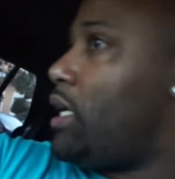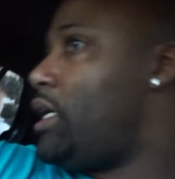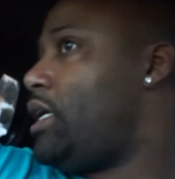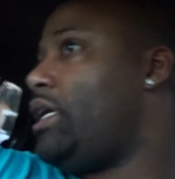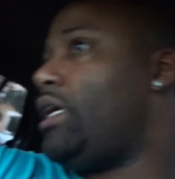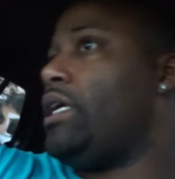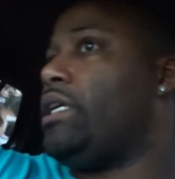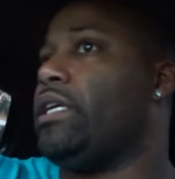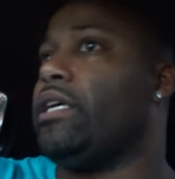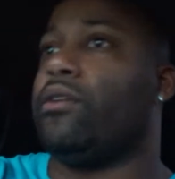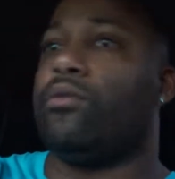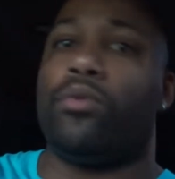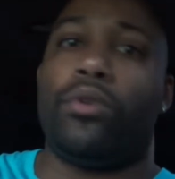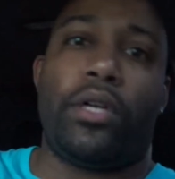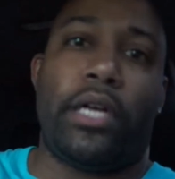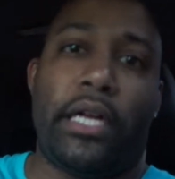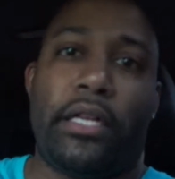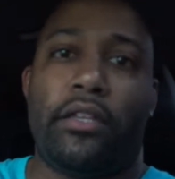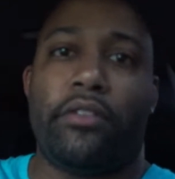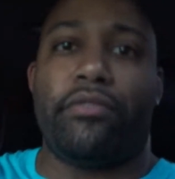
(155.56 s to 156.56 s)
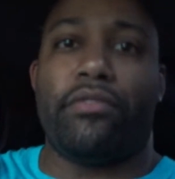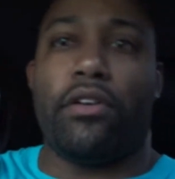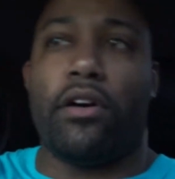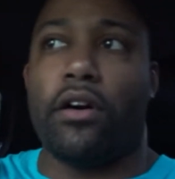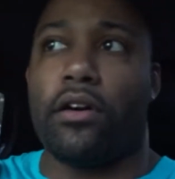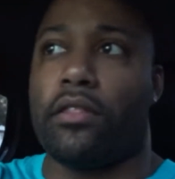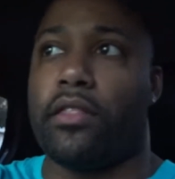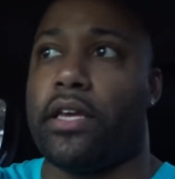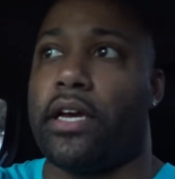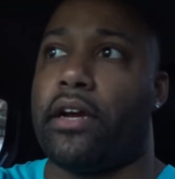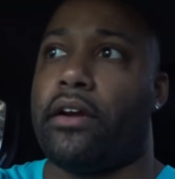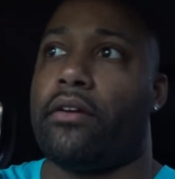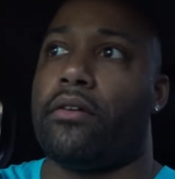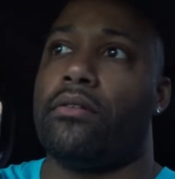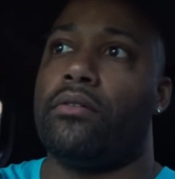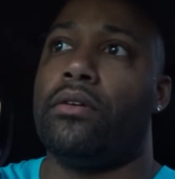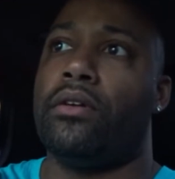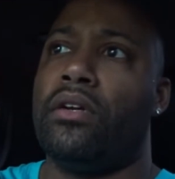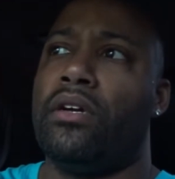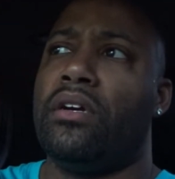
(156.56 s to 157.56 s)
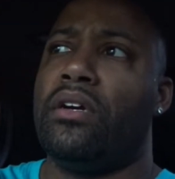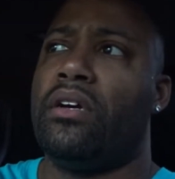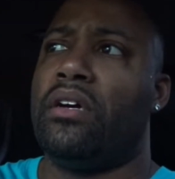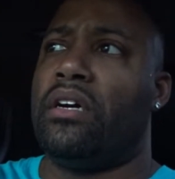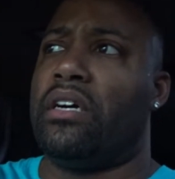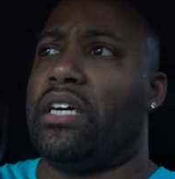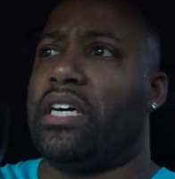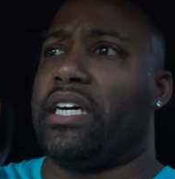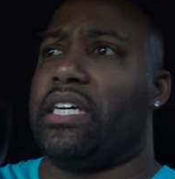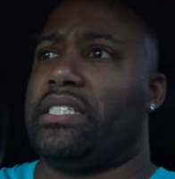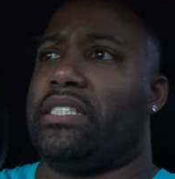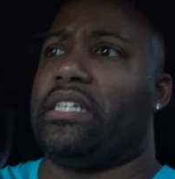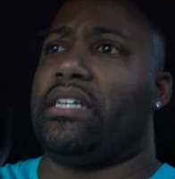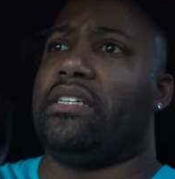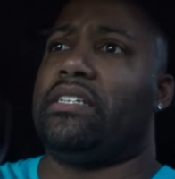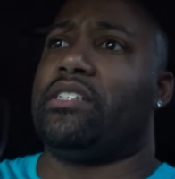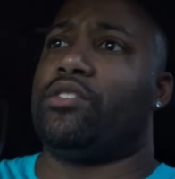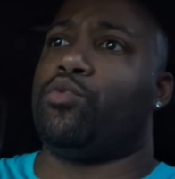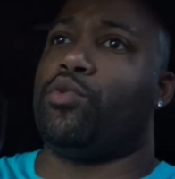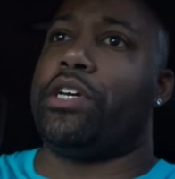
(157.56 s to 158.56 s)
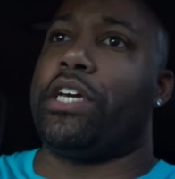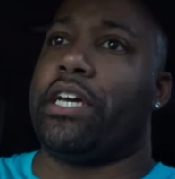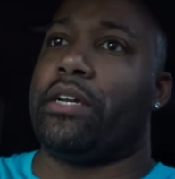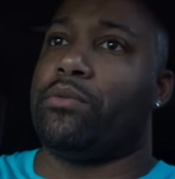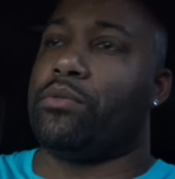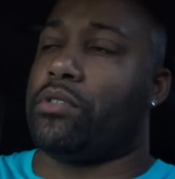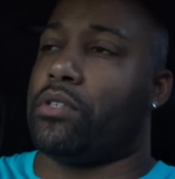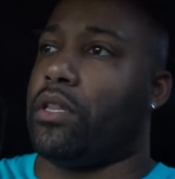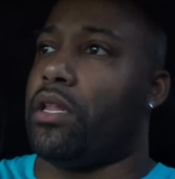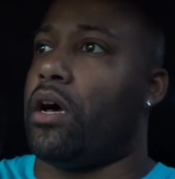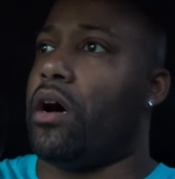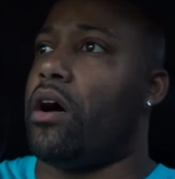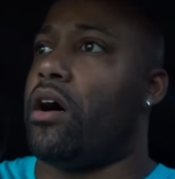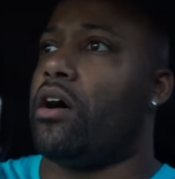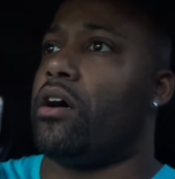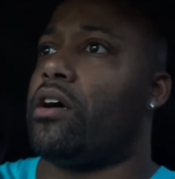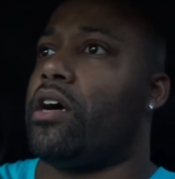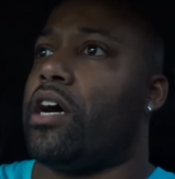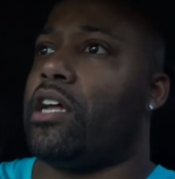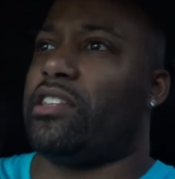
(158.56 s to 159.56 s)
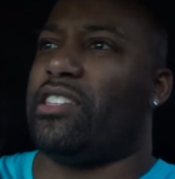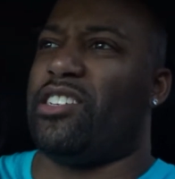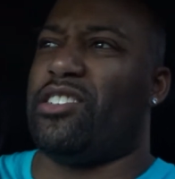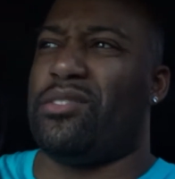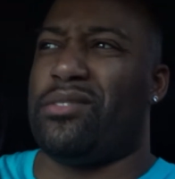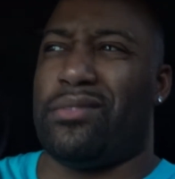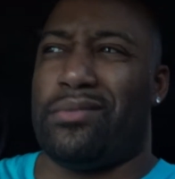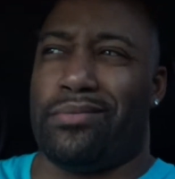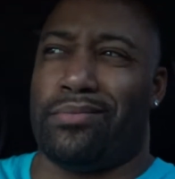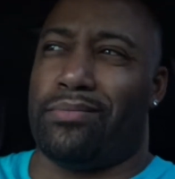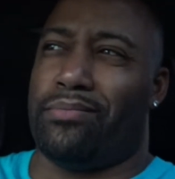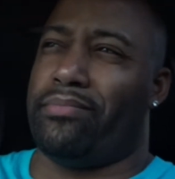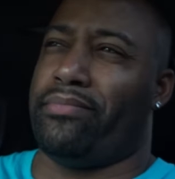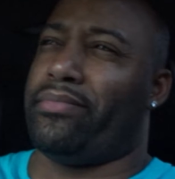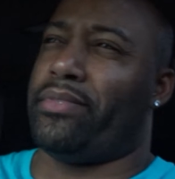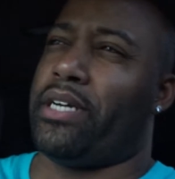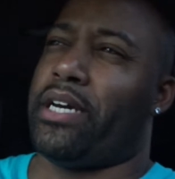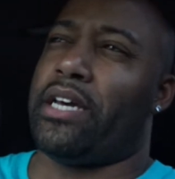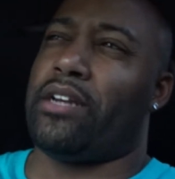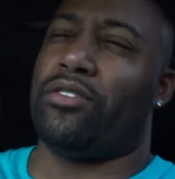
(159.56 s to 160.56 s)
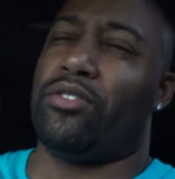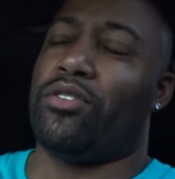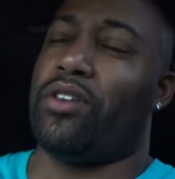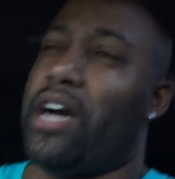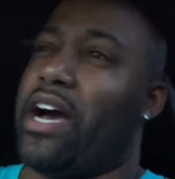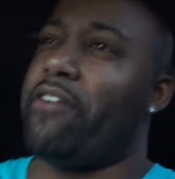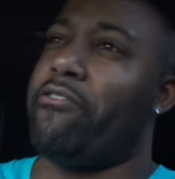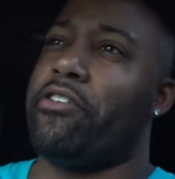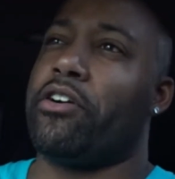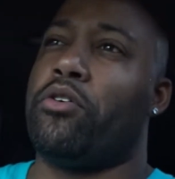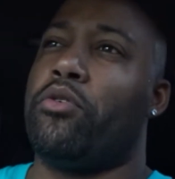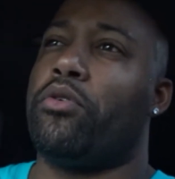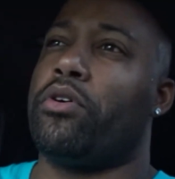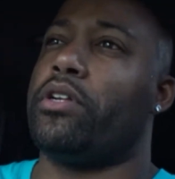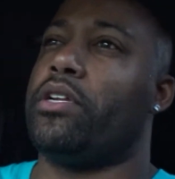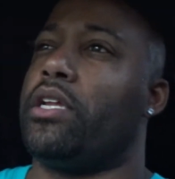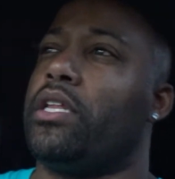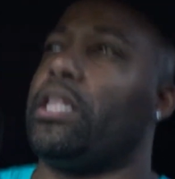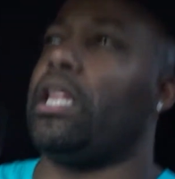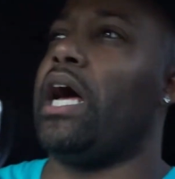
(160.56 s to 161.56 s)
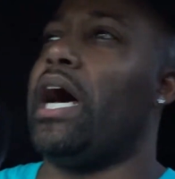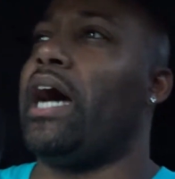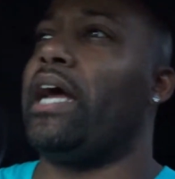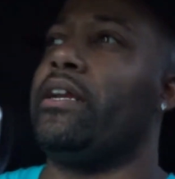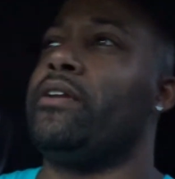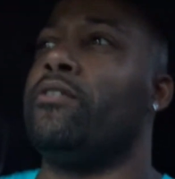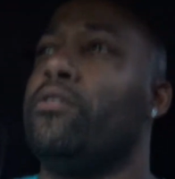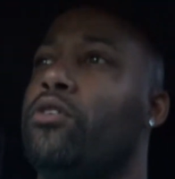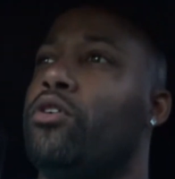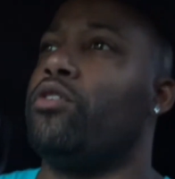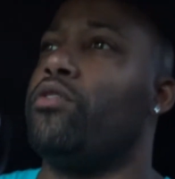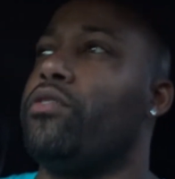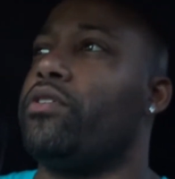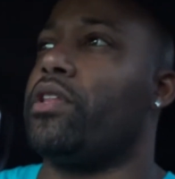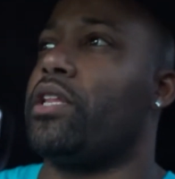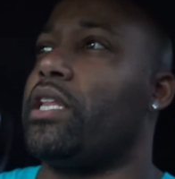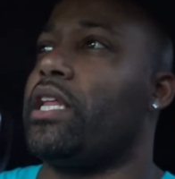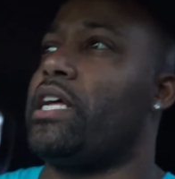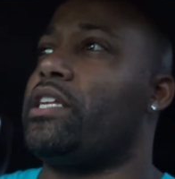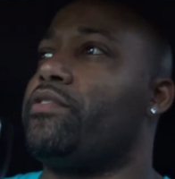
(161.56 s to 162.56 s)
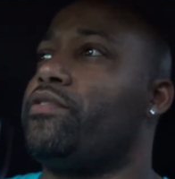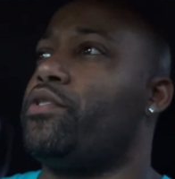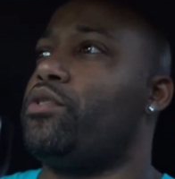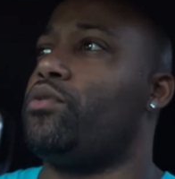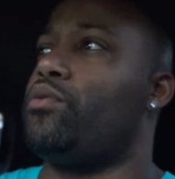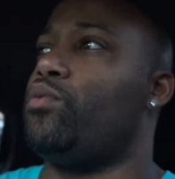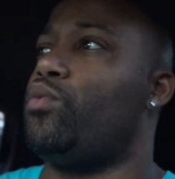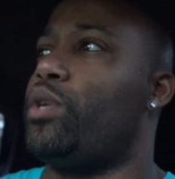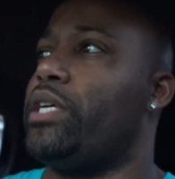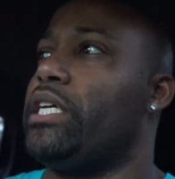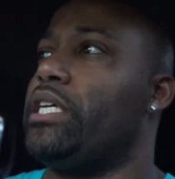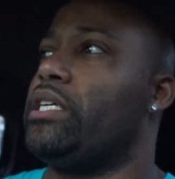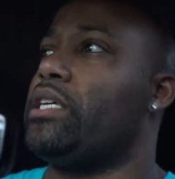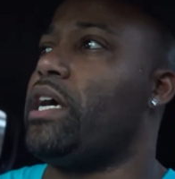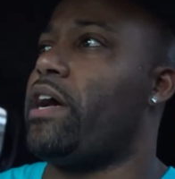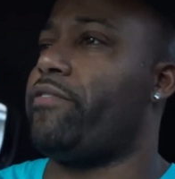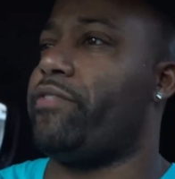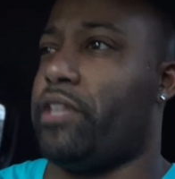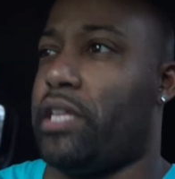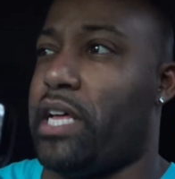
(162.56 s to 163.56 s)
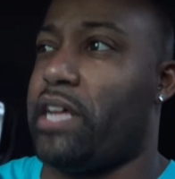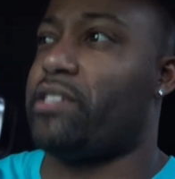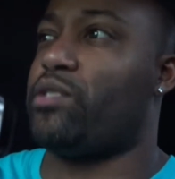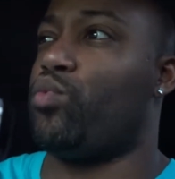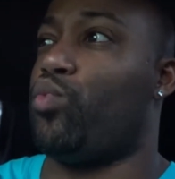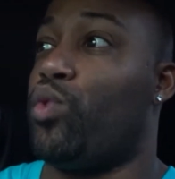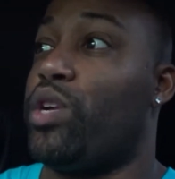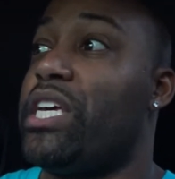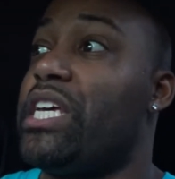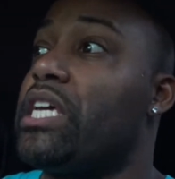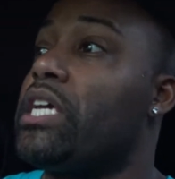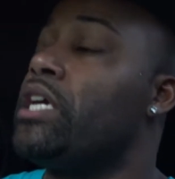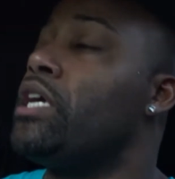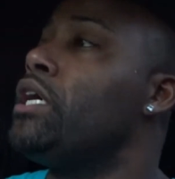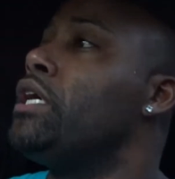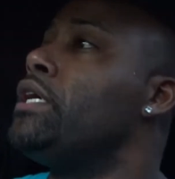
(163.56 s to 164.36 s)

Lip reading: and then we'll end the vlog there. Like I said, this weekend was long. I don't know, I recorded a lot over the last few after last week.